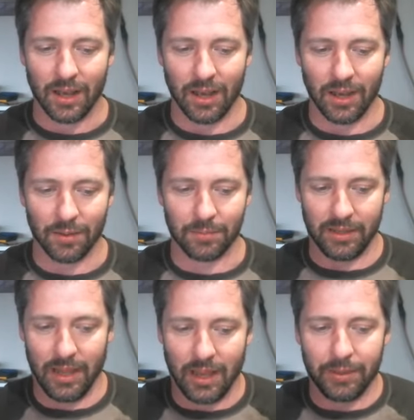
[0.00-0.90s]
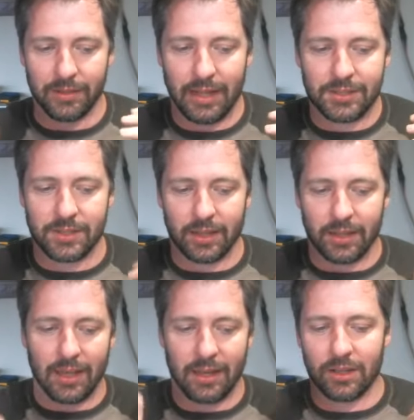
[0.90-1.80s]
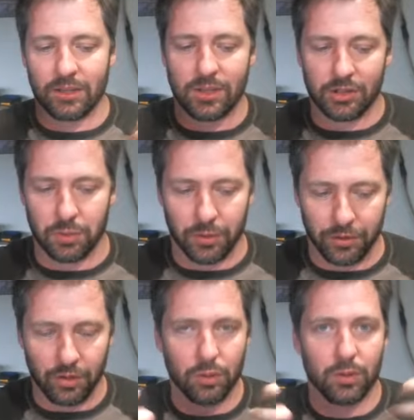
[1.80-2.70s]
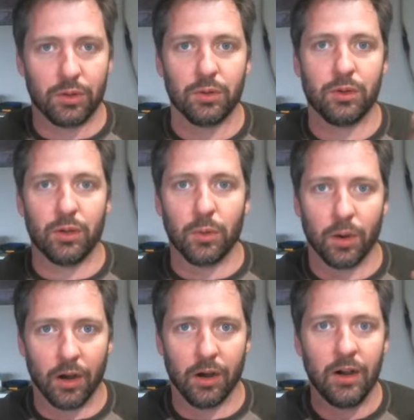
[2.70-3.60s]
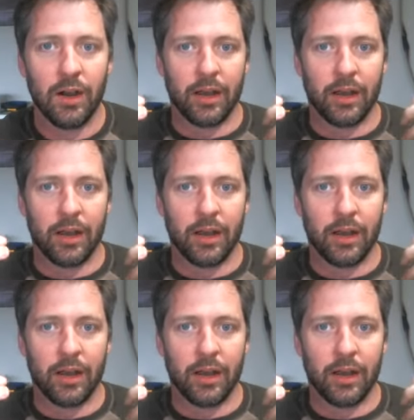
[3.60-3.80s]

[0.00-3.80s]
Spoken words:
Yeah, I mean, that's like getting in touch with you and who you are.